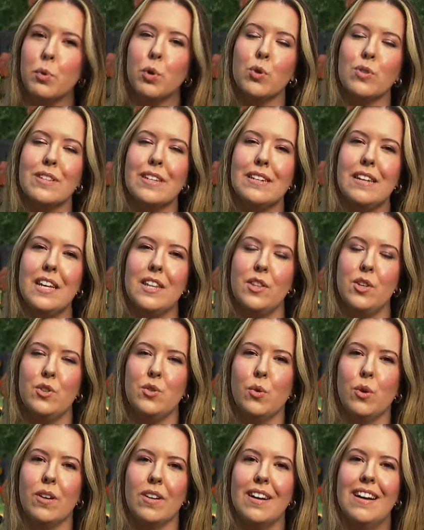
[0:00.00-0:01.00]
person in the
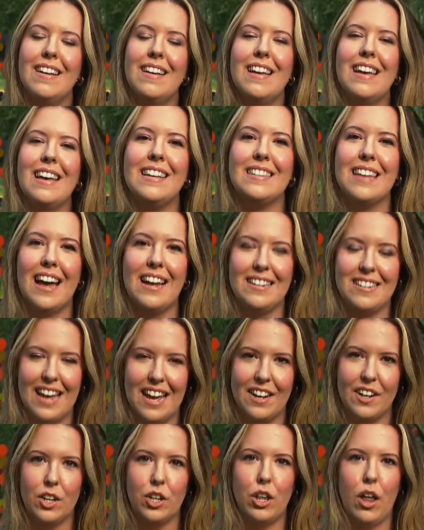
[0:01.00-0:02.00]
door is at
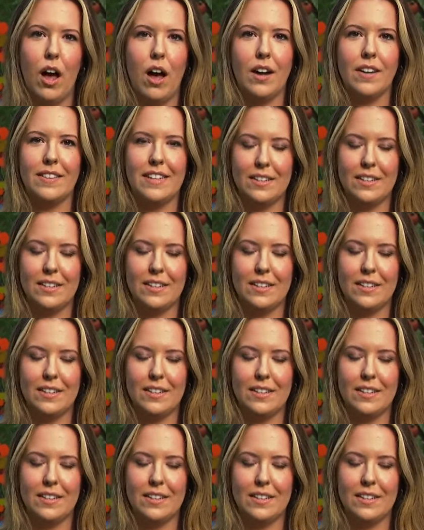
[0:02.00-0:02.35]
10 o'clock.